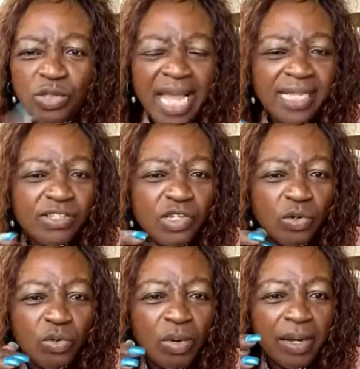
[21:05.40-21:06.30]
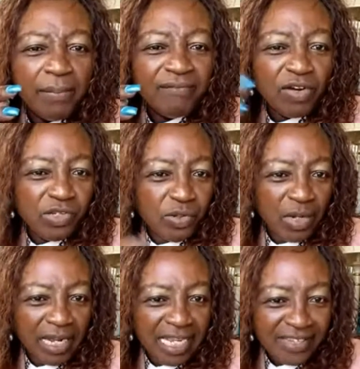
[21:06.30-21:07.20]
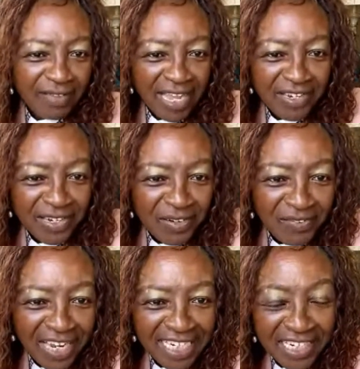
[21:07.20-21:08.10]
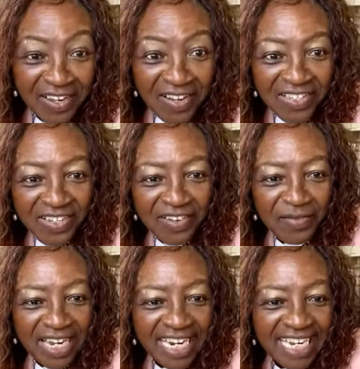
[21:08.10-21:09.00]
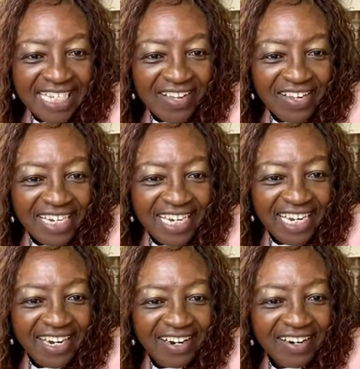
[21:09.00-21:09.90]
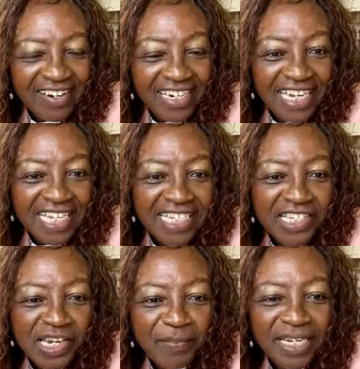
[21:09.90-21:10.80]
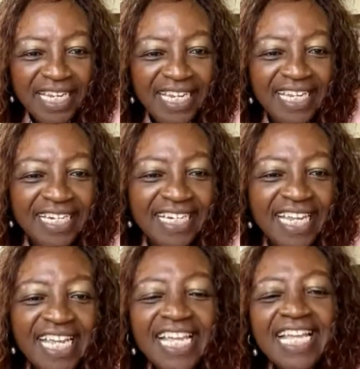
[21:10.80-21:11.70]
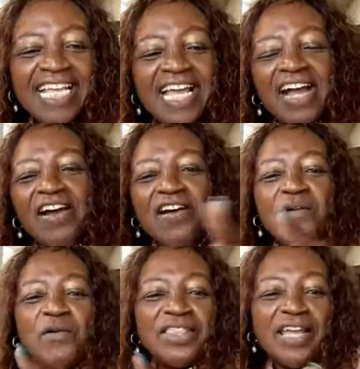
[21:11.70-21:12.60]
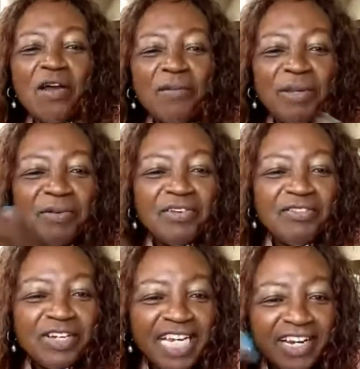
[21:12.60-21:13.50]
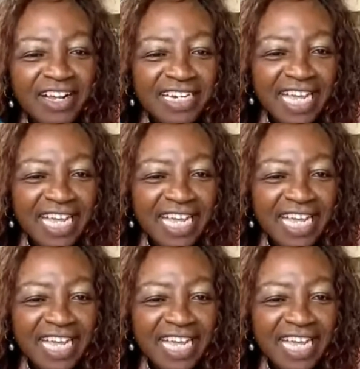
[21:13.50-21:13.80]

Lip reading: you guys to, of course, you guys have had your notification on. So everybody is on here that jumping in. I want to thank all the people over here on